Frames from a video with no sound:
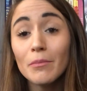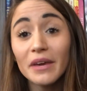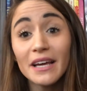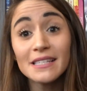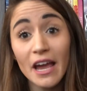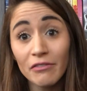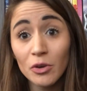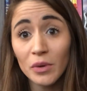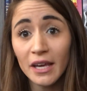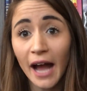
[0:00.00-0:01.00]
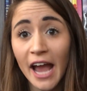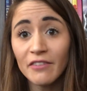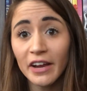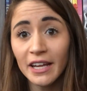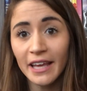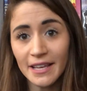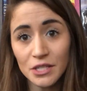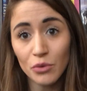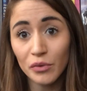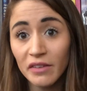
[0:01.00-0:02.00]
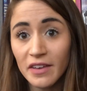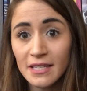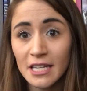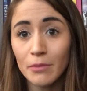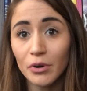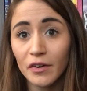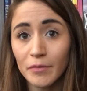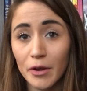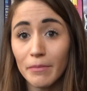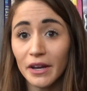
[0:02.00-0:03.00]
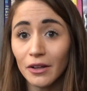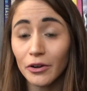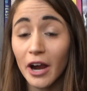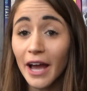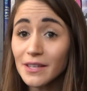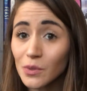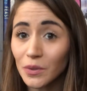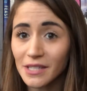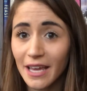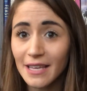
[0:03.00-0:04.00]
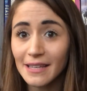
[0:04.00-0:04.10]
because every week I invite a guest to revisit a book from their middle or high school days